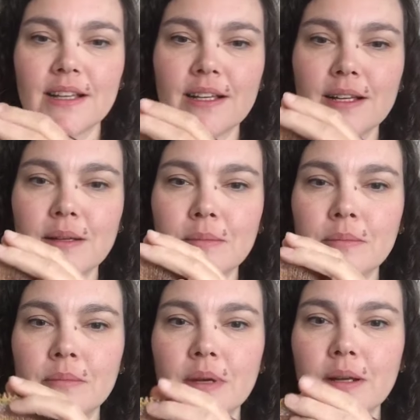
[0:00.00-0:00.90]

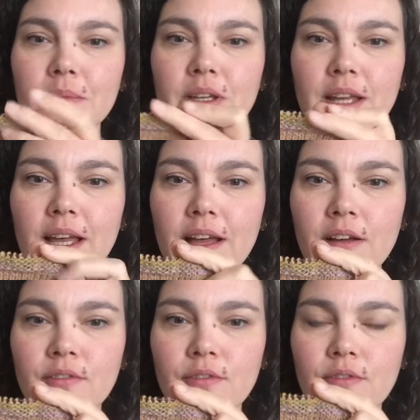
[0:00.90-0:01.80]
And I'm going to
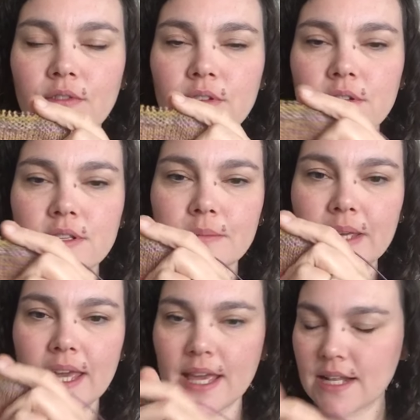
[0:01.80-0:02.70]
have some
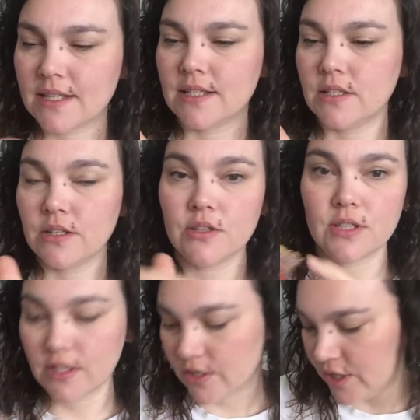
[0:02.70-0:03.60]
kits
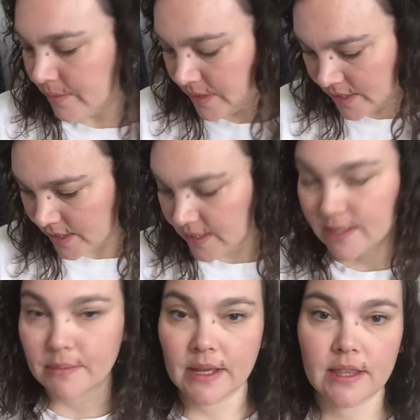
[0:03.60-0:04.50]
using the Jameson and
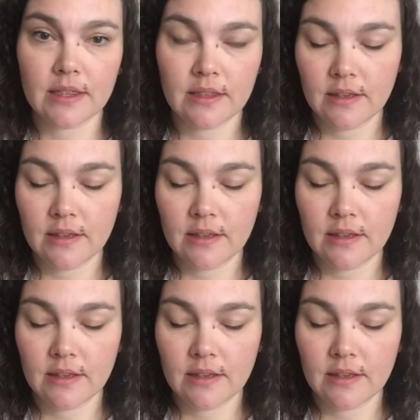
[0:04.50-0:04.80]
Smith